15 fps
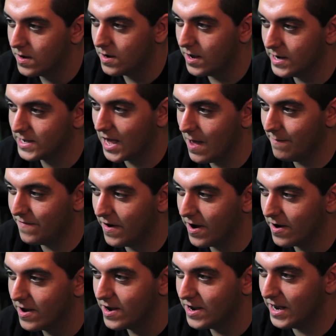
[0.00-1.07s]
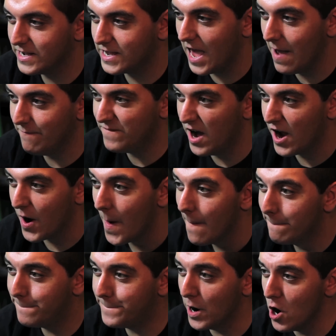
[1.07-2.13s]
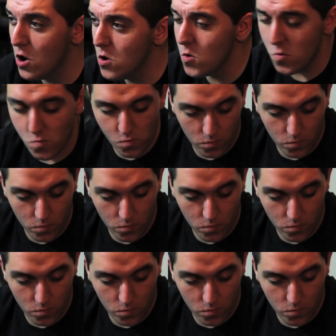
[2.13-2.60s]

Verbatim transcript: Nice campfire. Nice campfire. Boo!